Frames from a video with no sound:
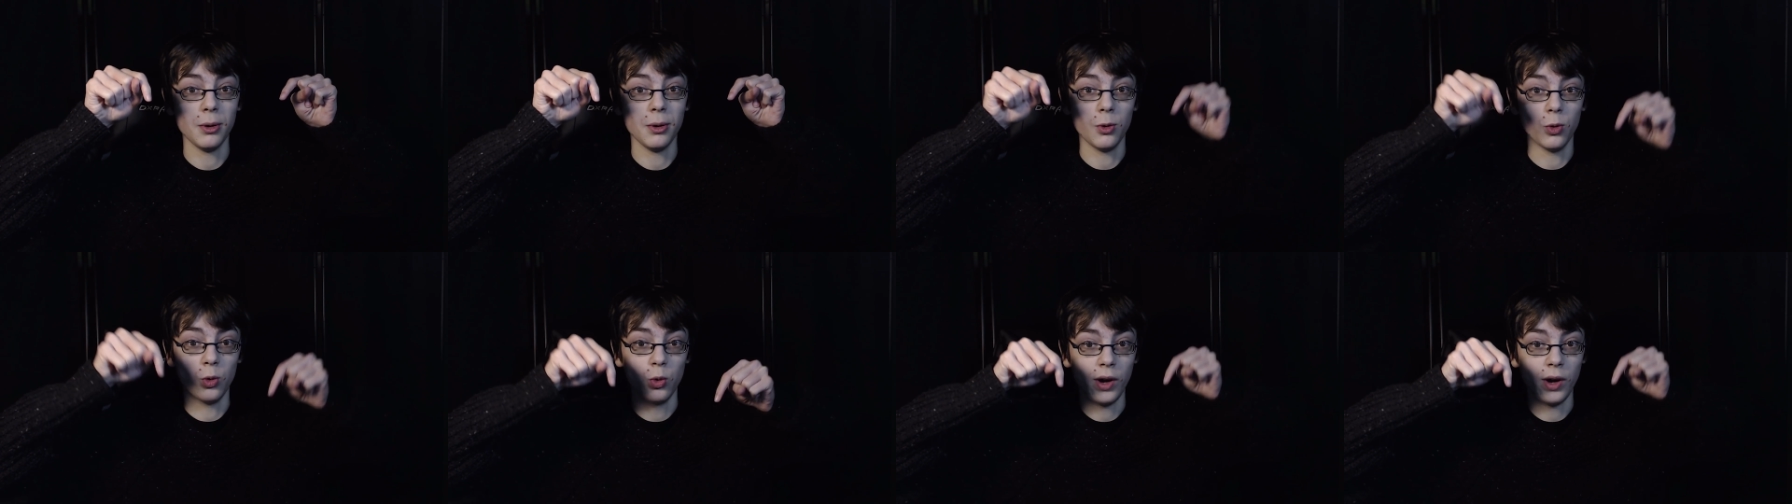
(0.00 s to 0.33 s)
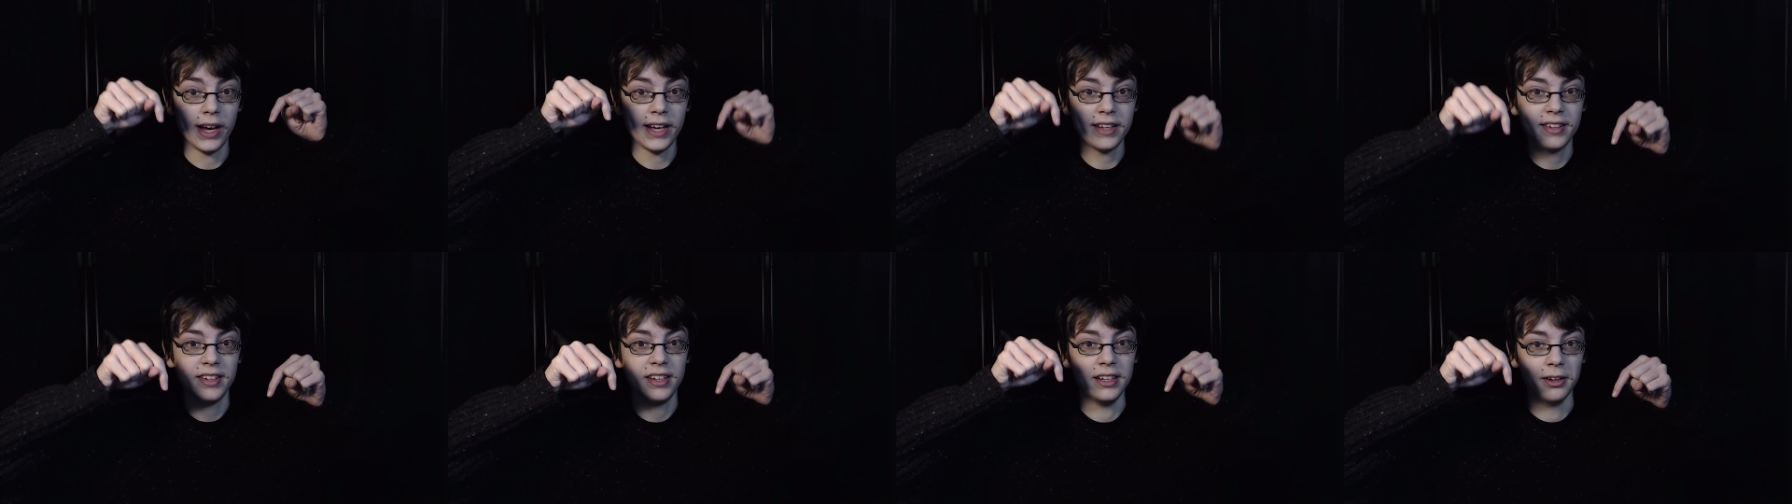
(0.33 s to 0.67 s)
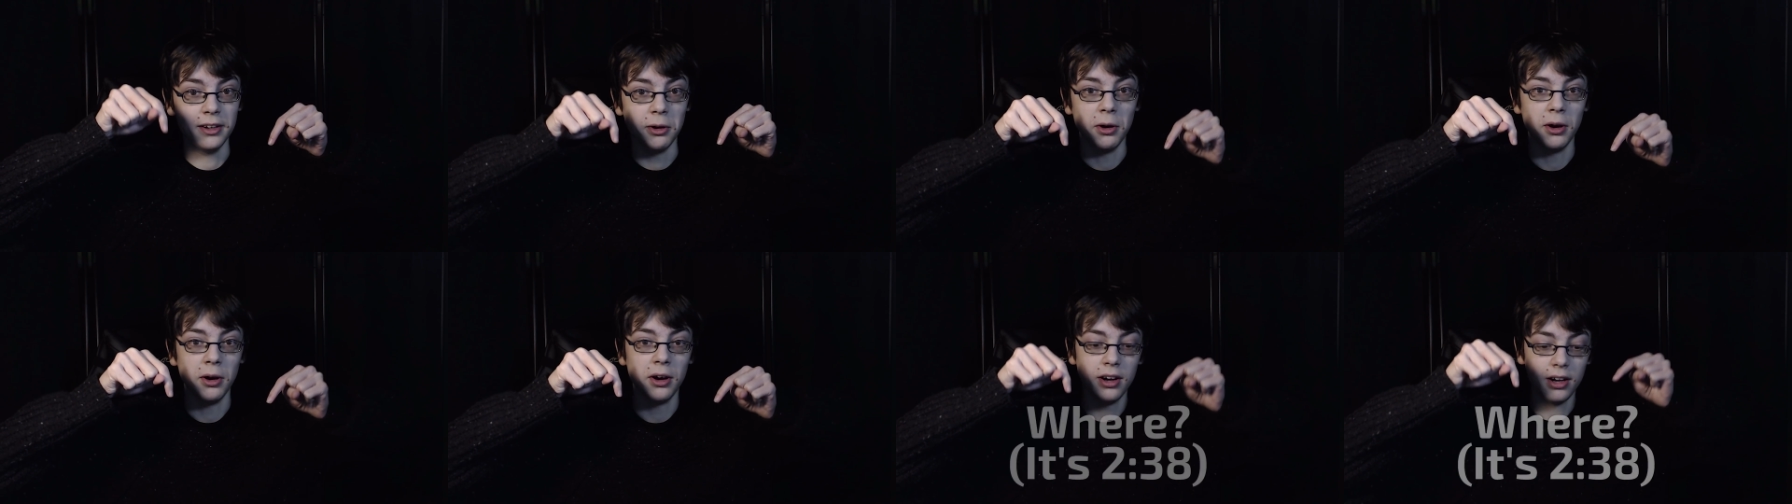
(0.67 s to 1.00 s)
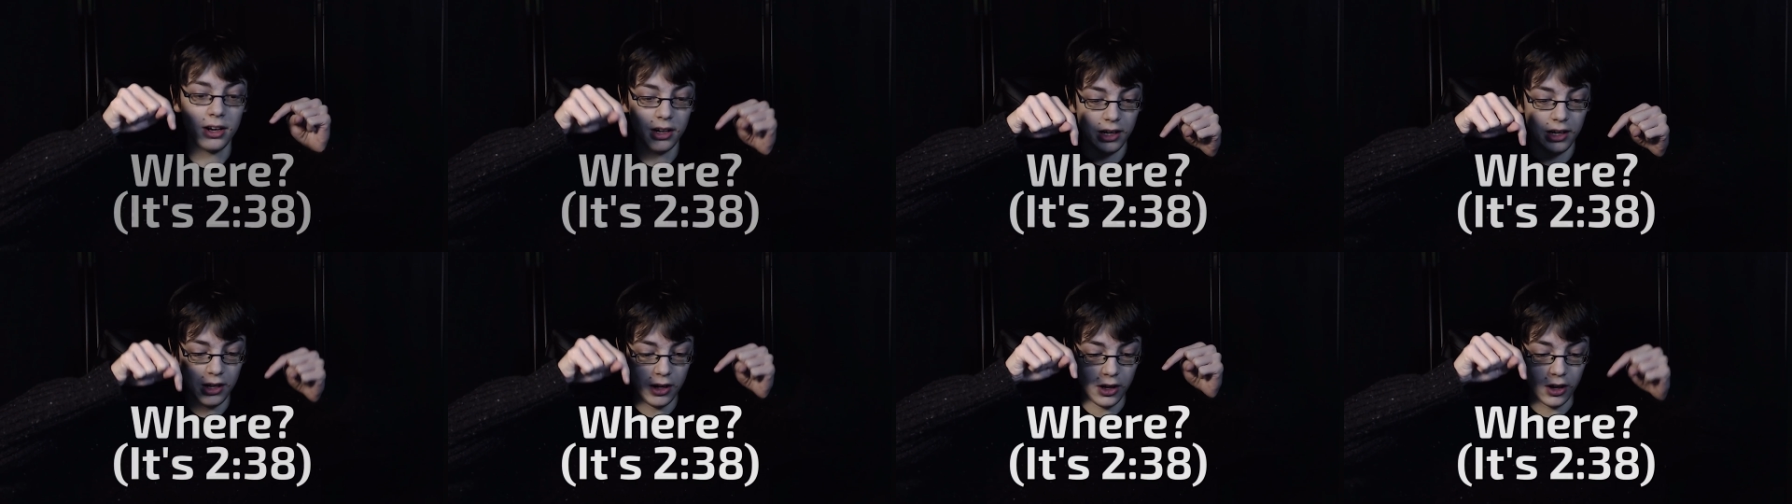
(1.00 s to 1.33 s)
right here
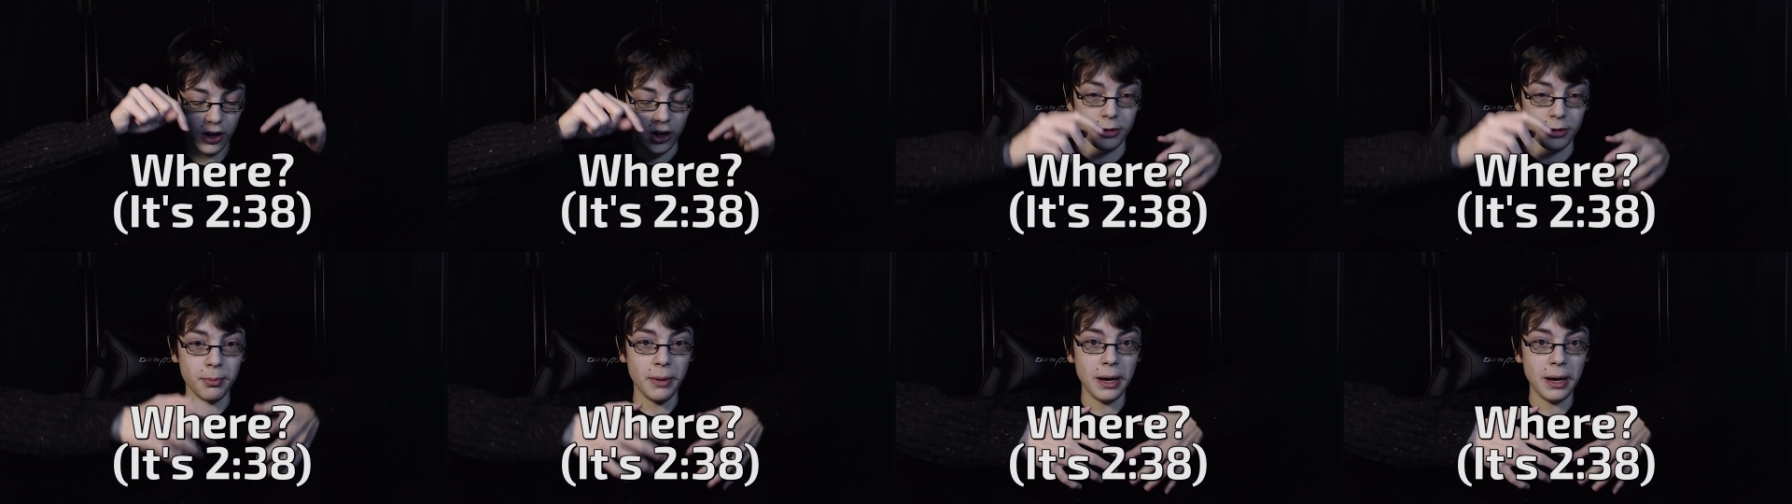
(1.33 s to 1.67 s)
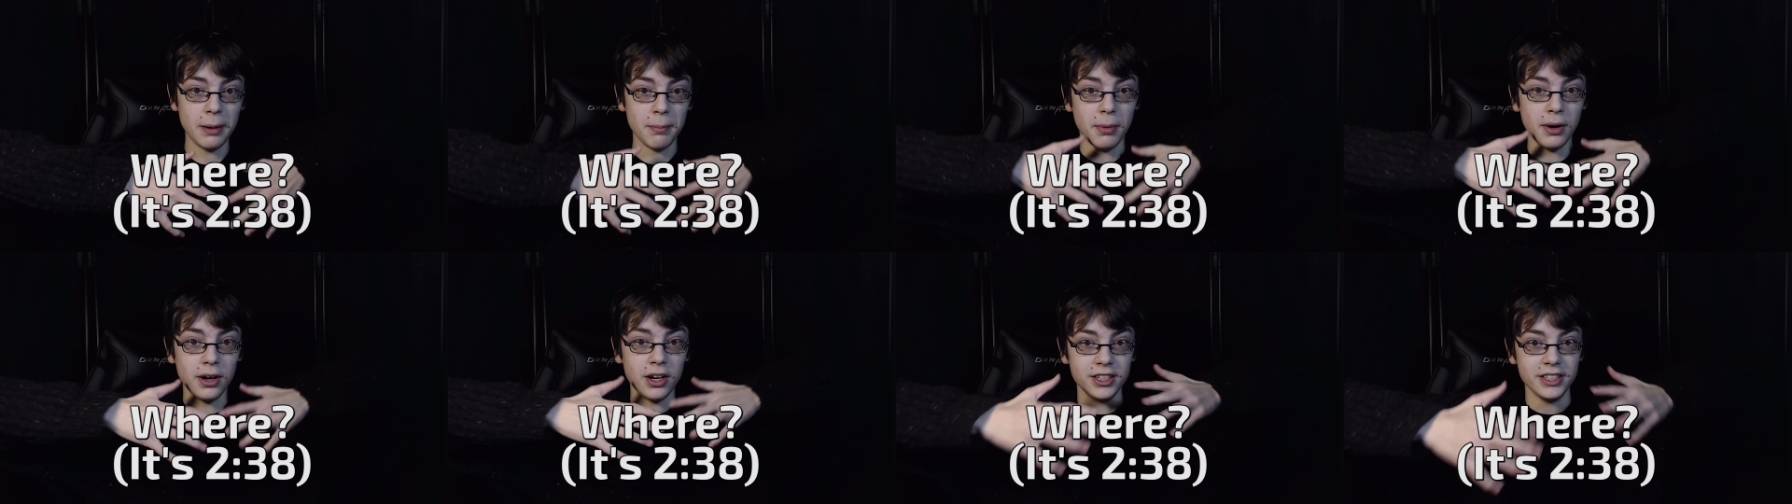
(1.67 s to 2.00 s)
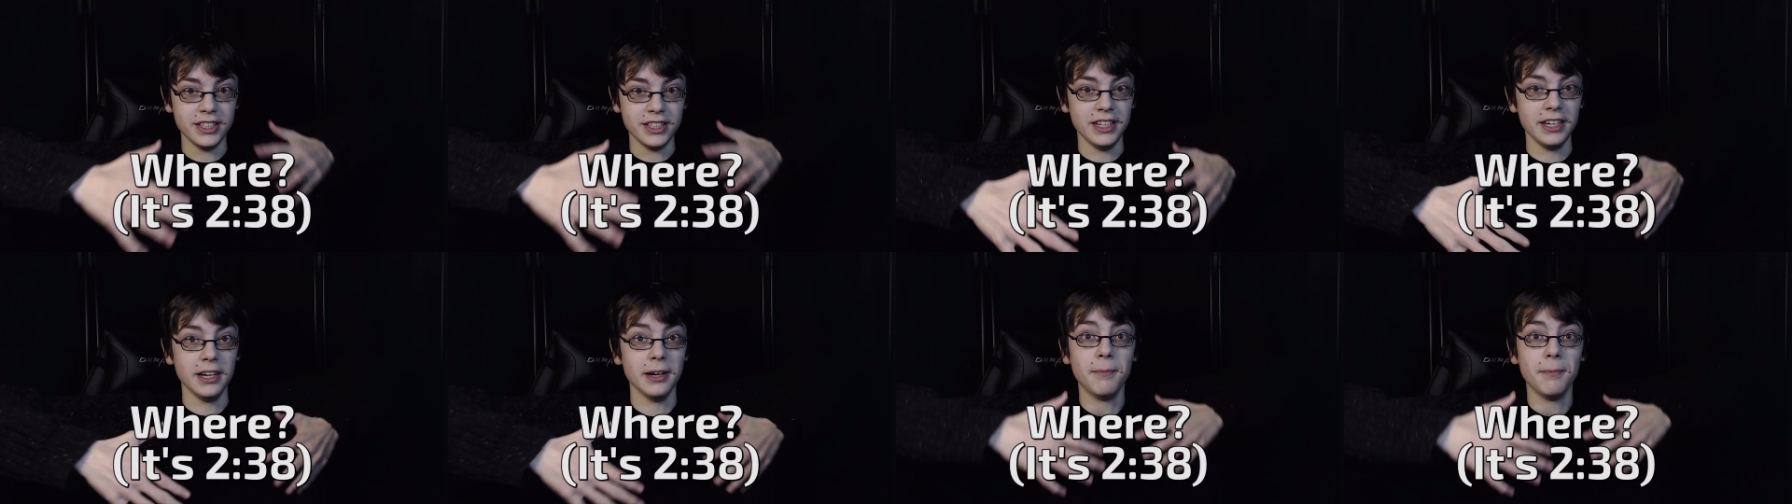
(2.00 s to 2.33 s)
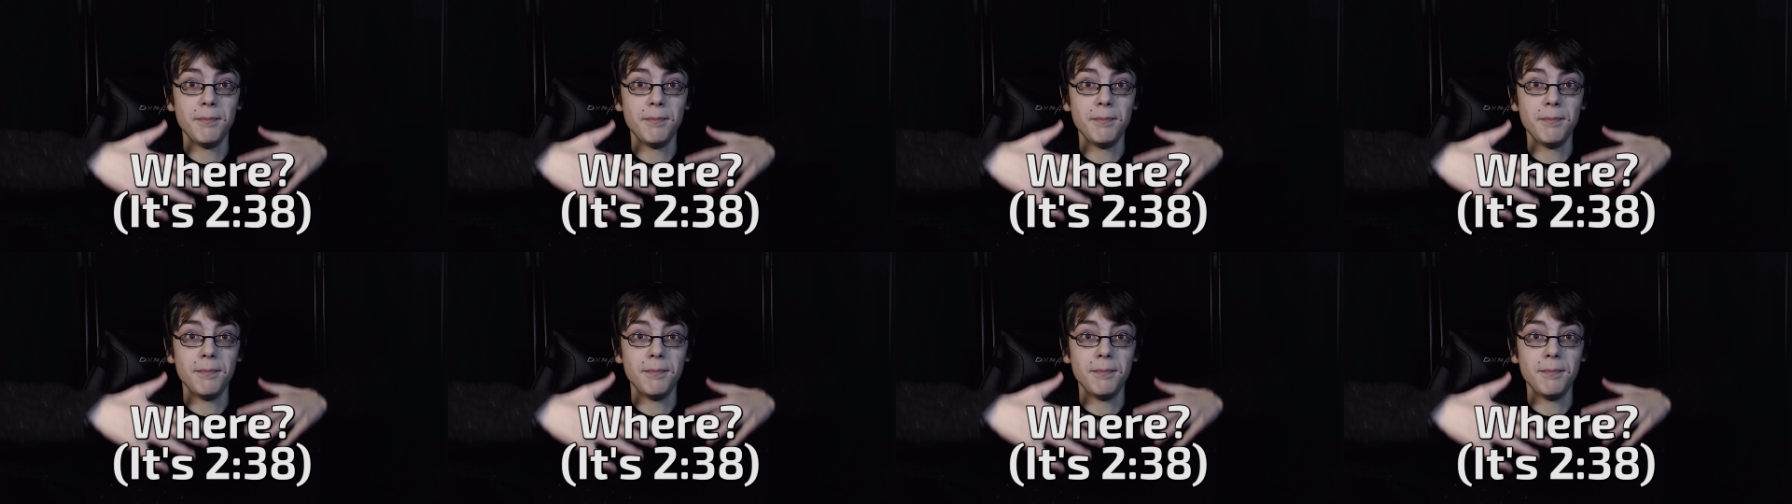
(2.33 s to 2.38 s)
on my body.